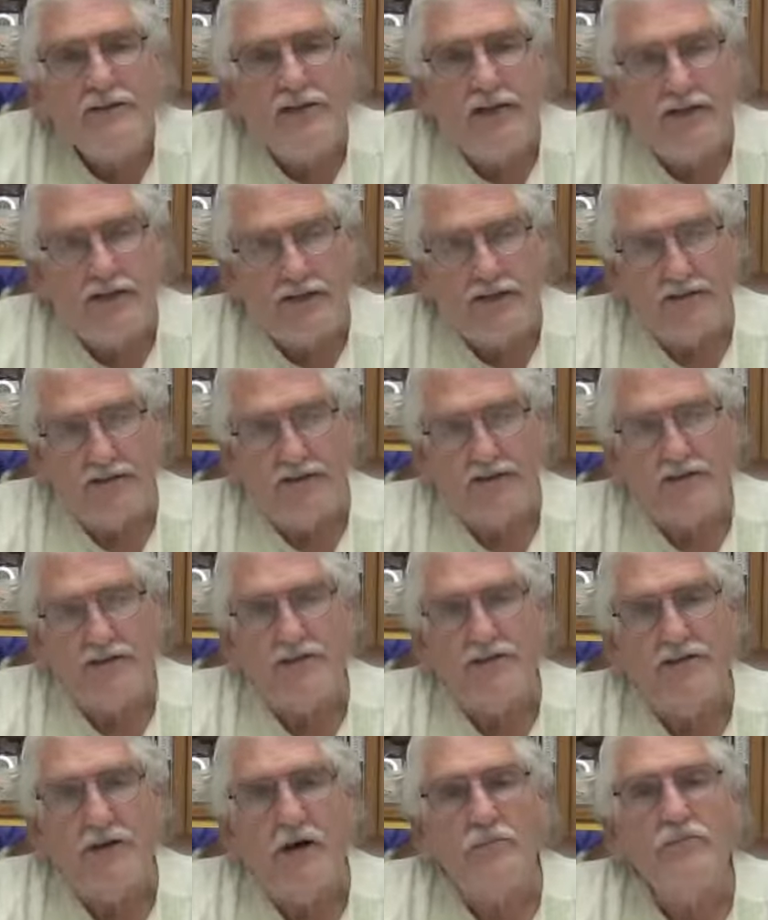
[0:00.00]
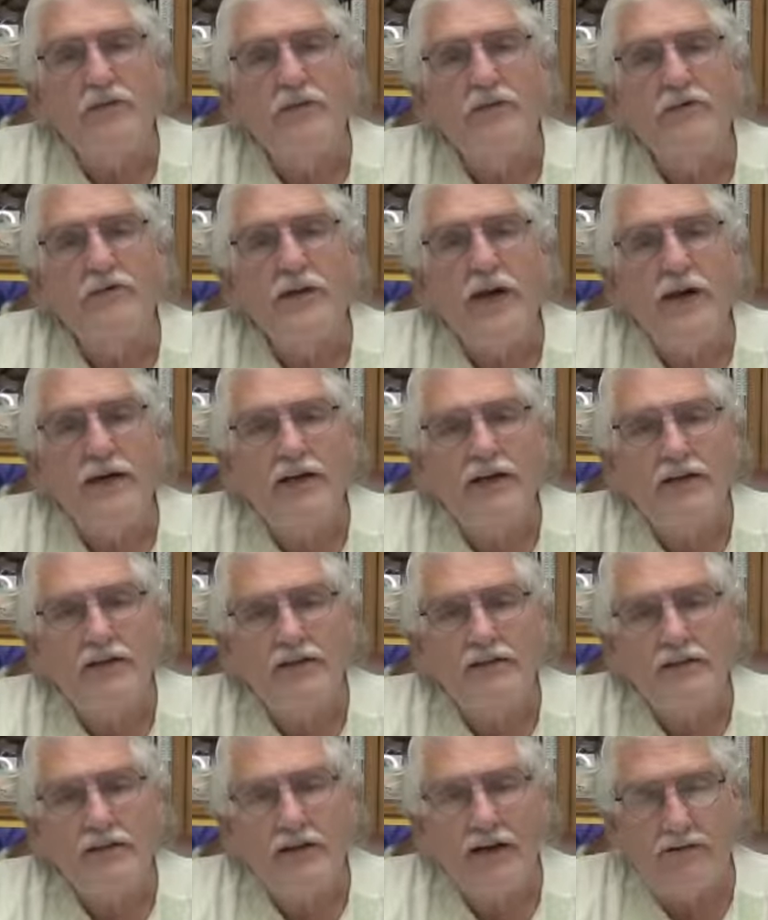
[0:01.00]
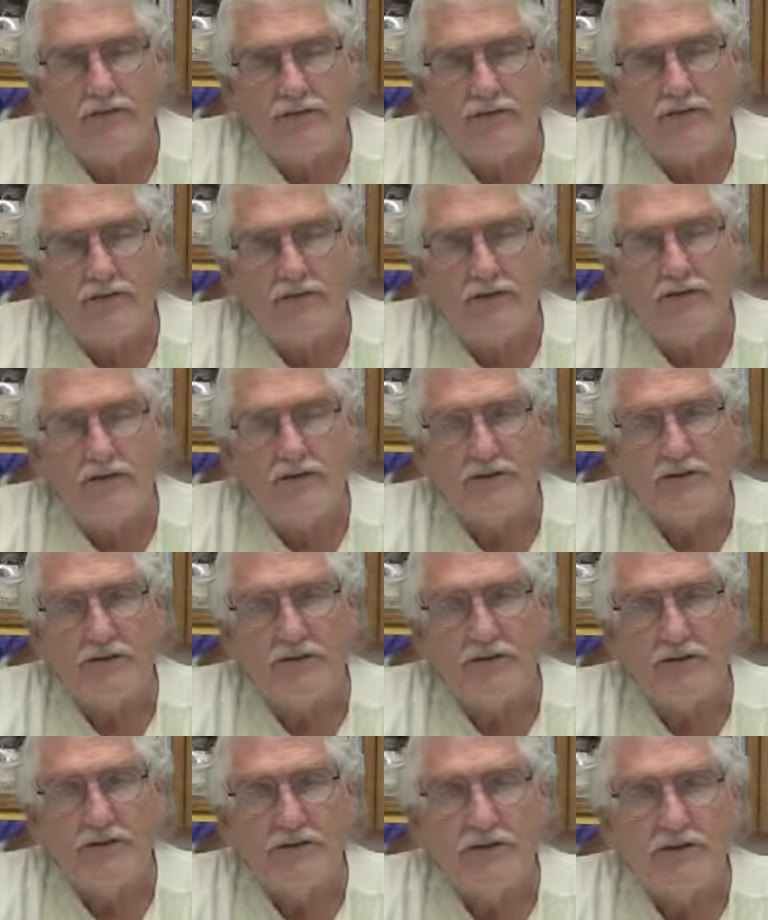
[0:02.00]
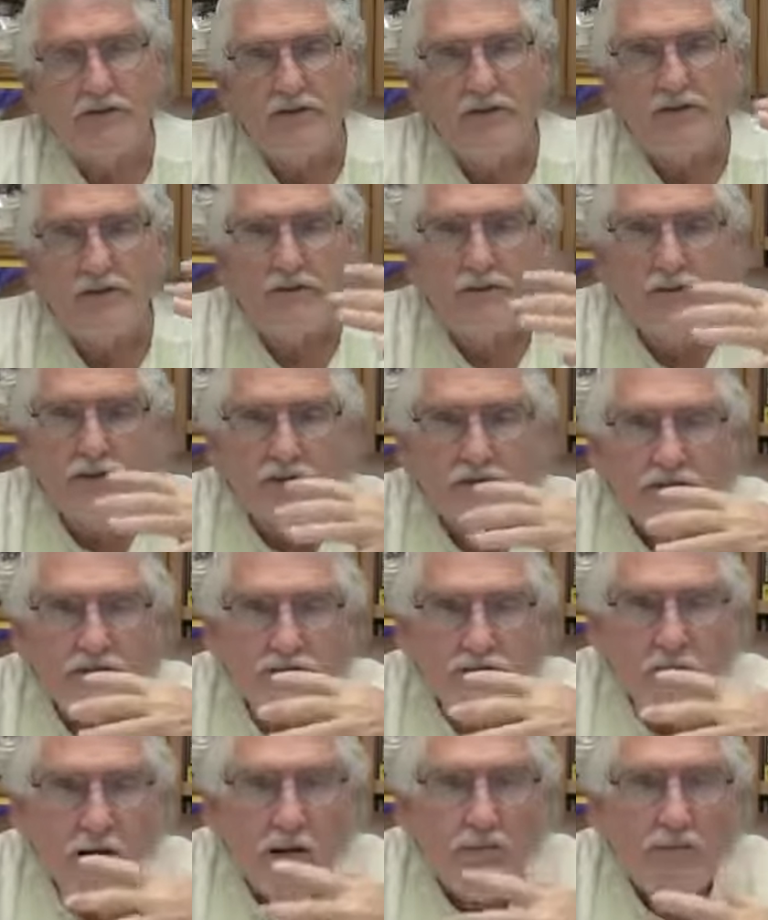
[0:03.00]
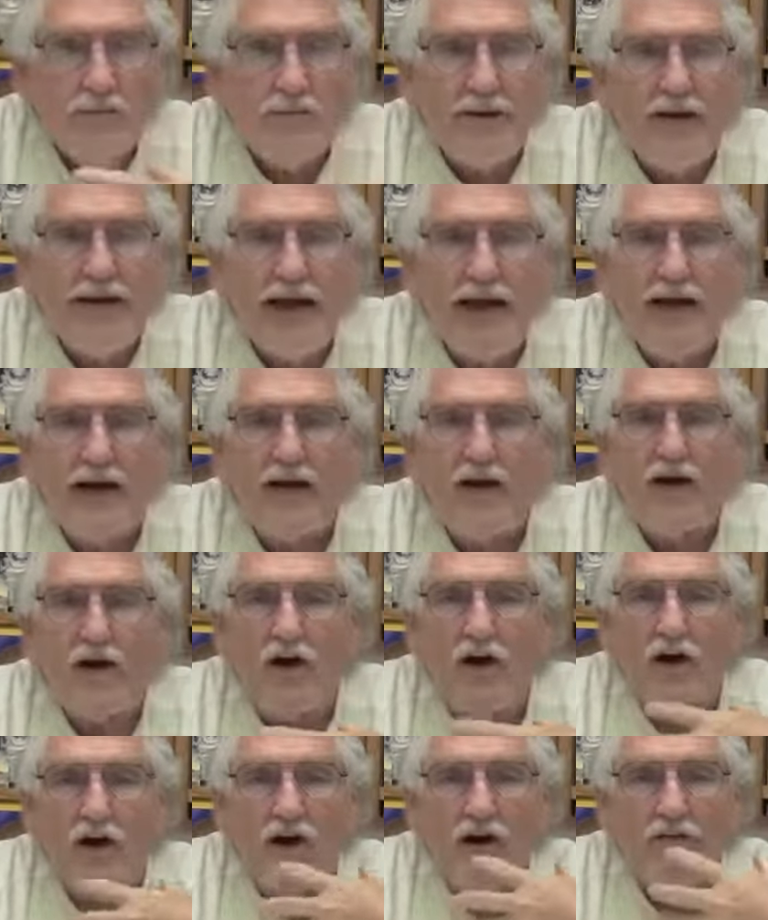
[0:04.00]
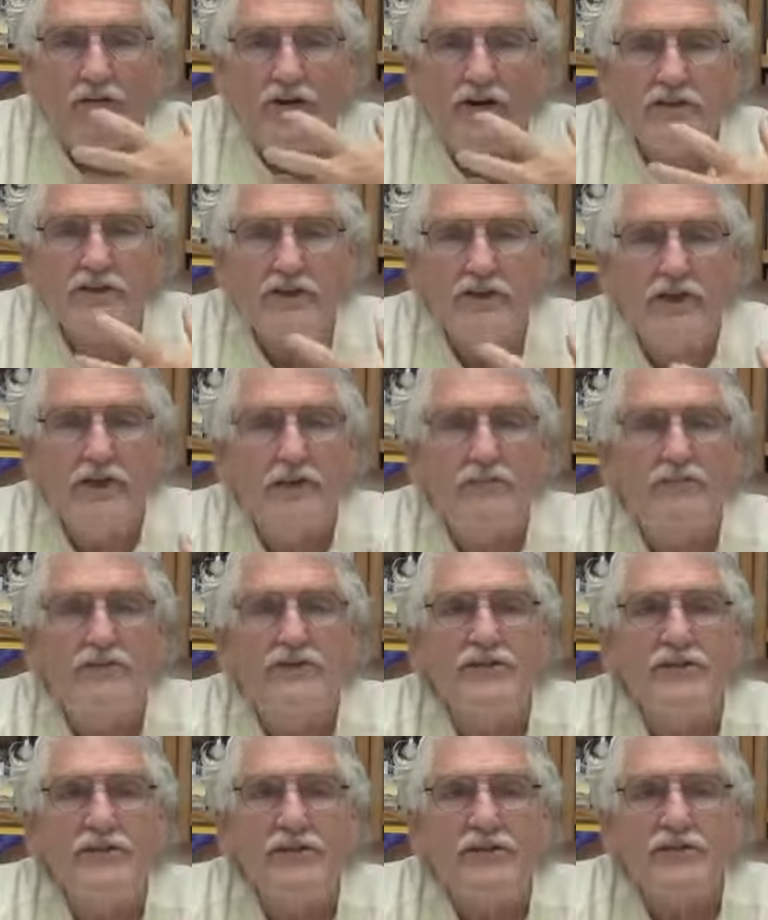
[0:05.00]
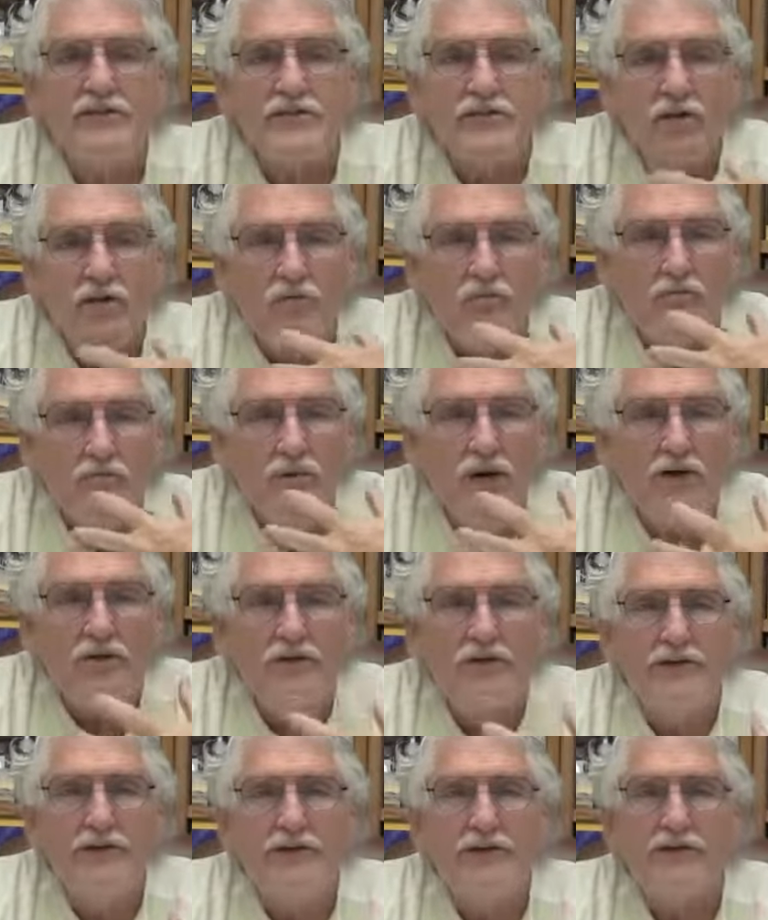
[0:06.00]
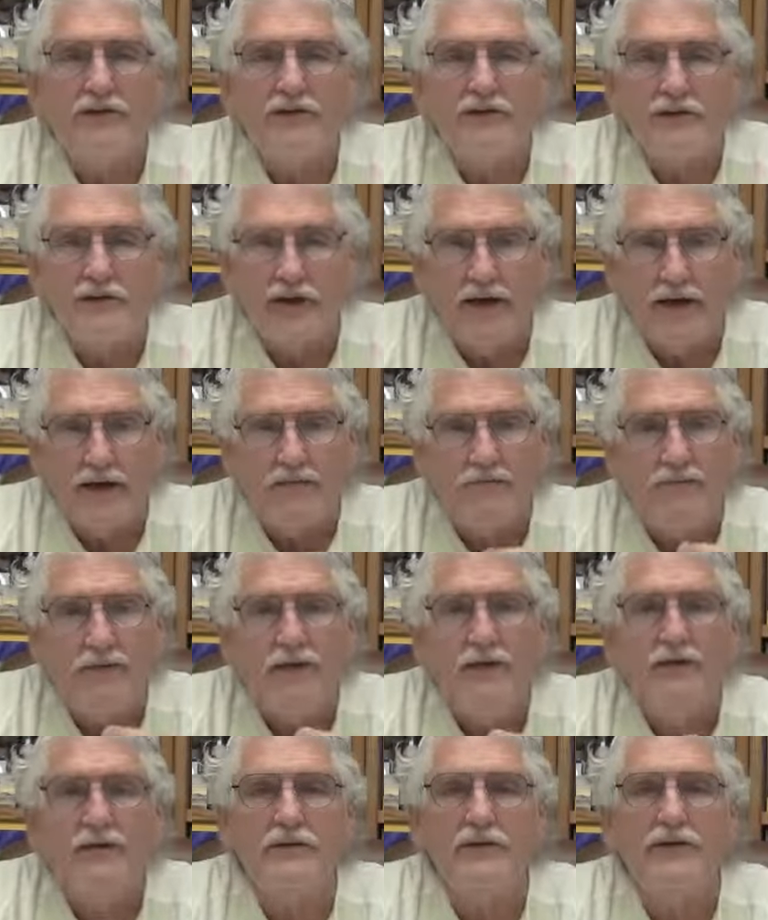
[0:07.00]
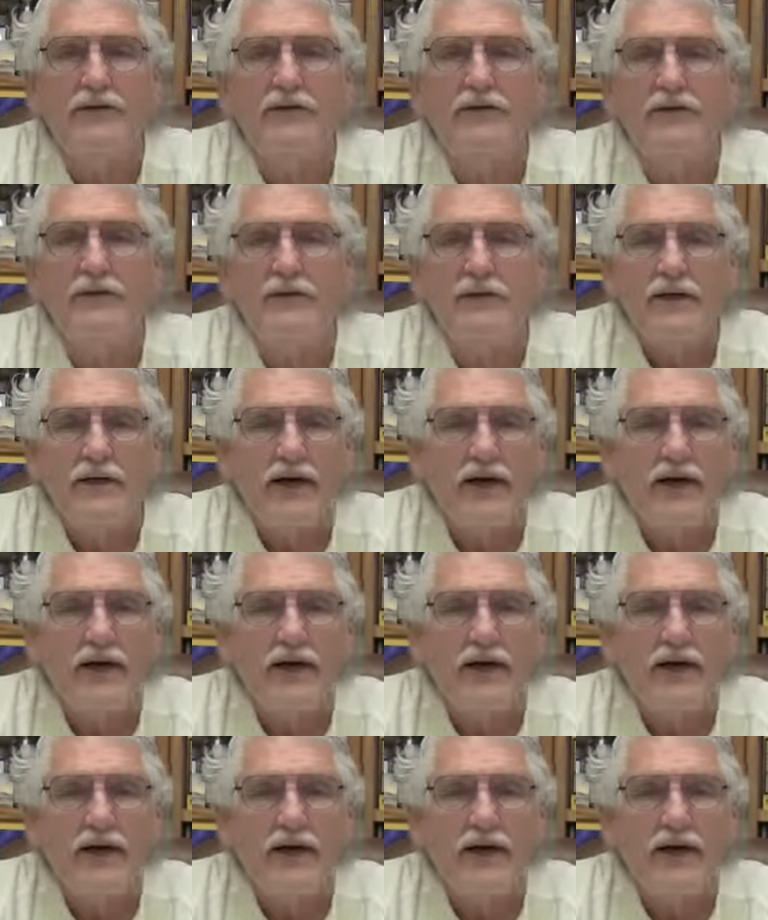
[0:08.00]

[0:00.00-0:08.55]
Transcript: skin, in the subcutaneous levels, you just probably had all this lymph just building and building